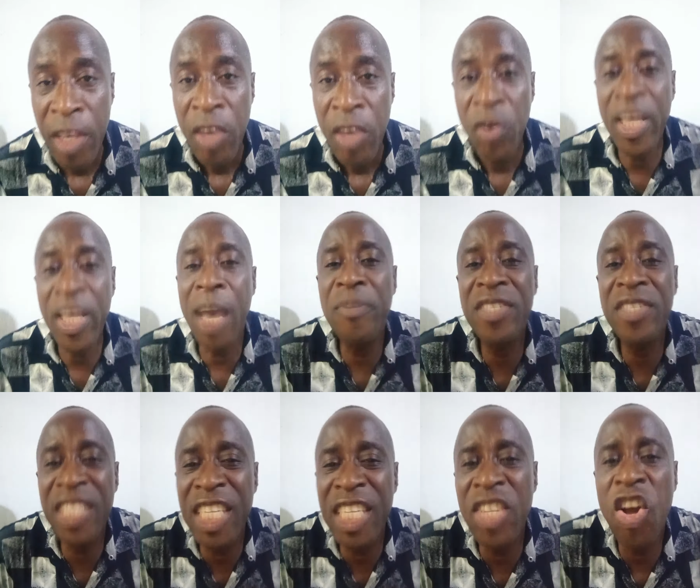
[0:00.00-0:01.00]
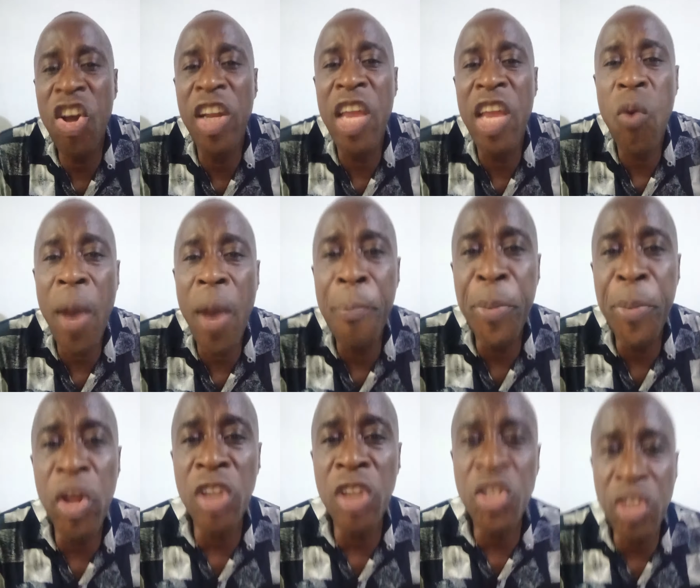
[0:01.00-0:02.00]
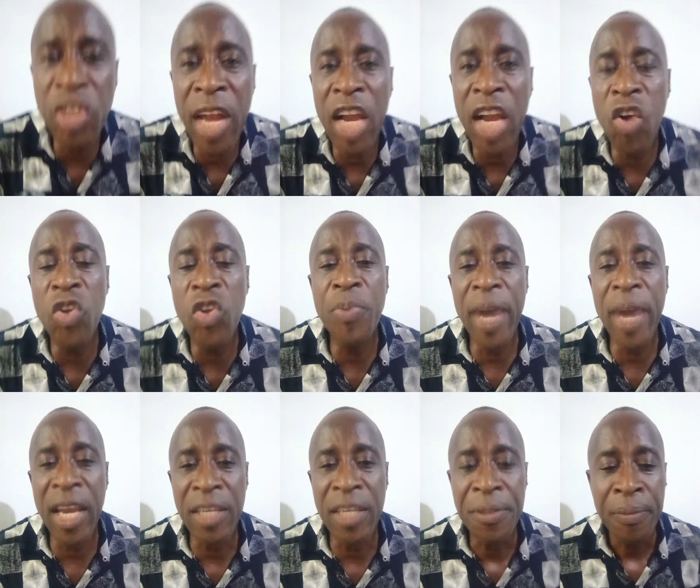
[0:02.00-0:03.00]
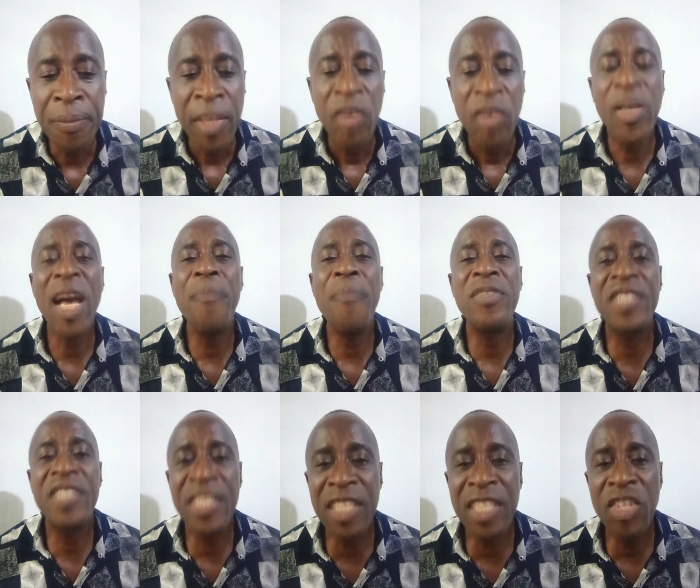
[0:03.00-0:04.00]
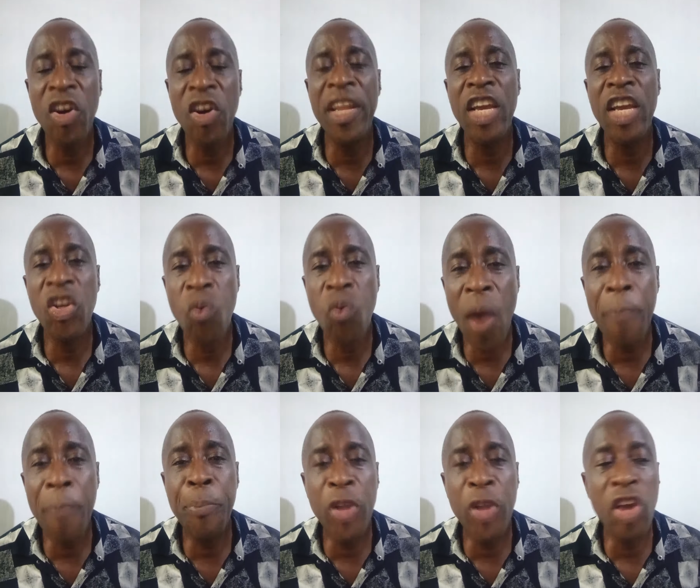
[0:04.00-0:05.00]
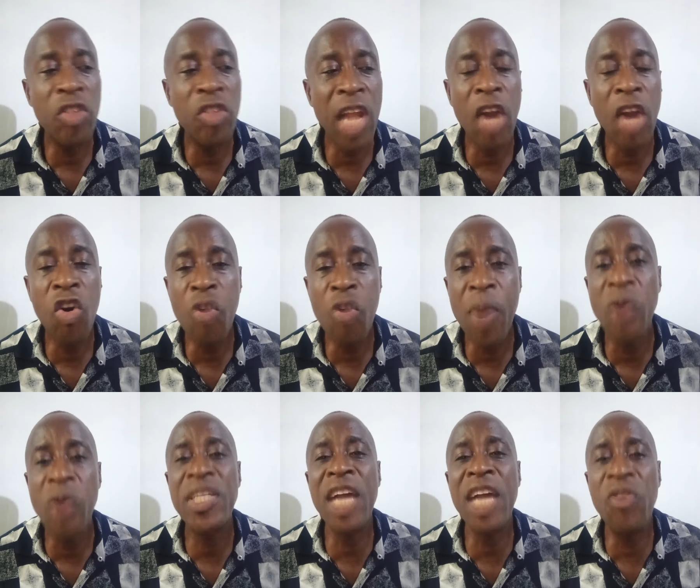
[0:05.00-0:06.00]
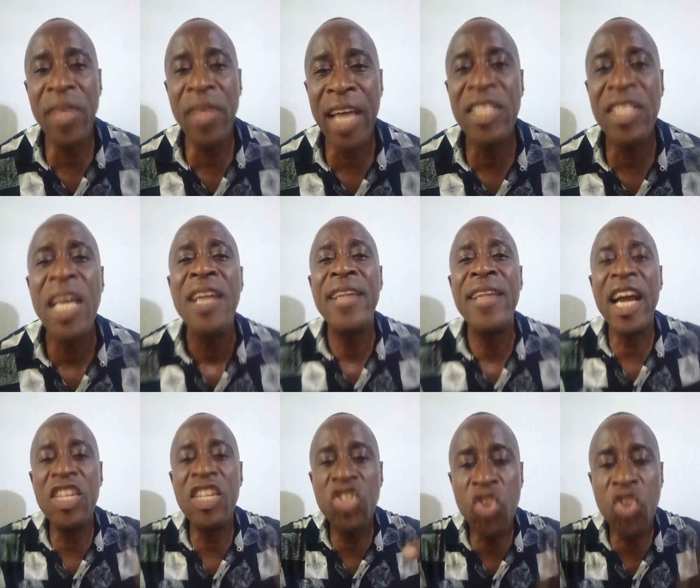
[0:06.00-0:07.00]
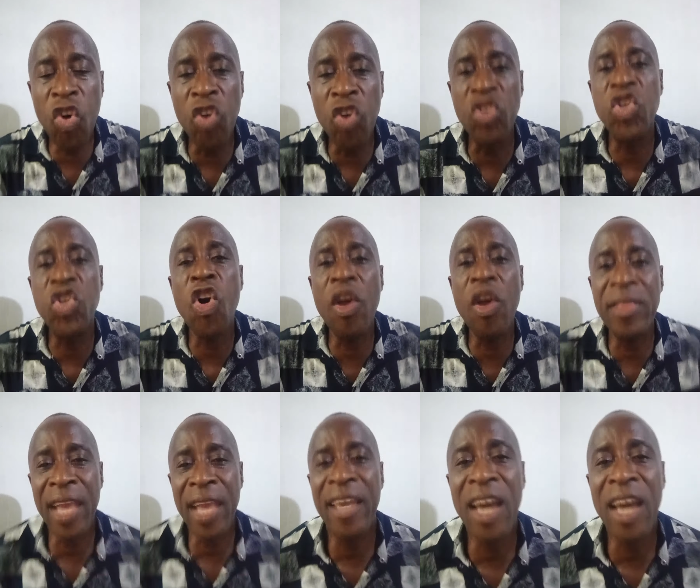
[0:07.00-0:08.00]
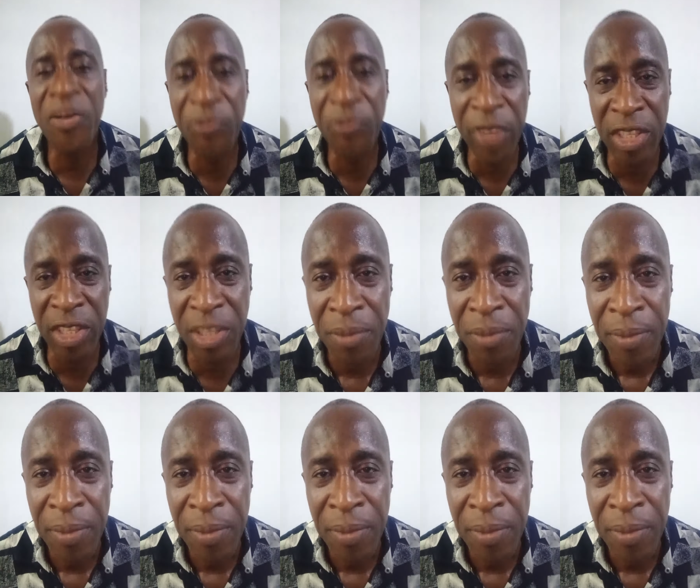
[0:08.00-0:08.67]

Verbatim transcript: You can be sitting on a $1 billion gold mine. You can be sitting on a $1 billion gold mine without knowing that there is gold under your feet.